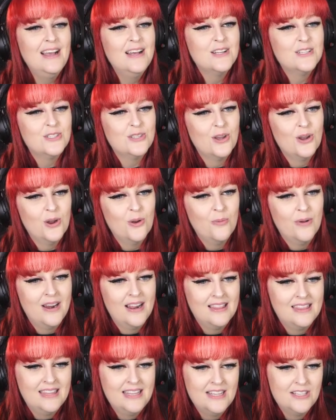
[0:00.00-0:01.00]
So when
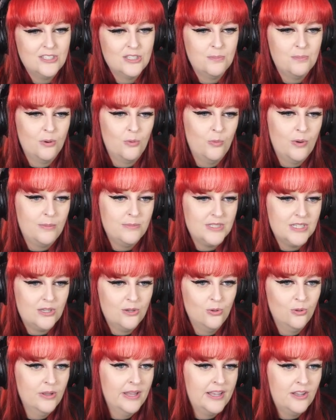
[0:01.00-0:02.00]
I think super
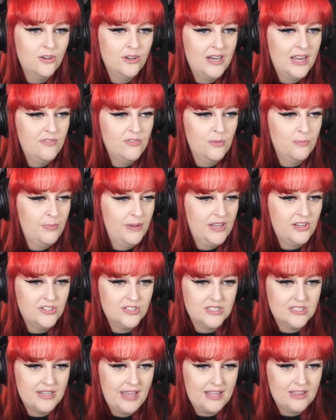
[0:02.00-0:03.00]
whimsical, it could even be
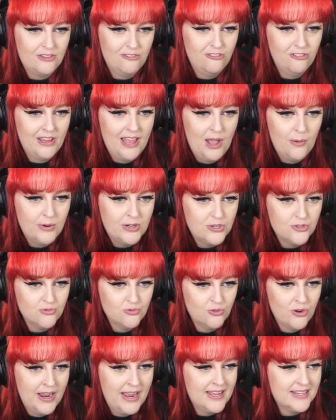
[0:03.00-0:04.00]
just like the flower
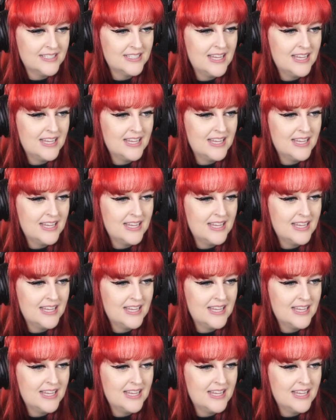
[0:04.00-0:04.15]
dress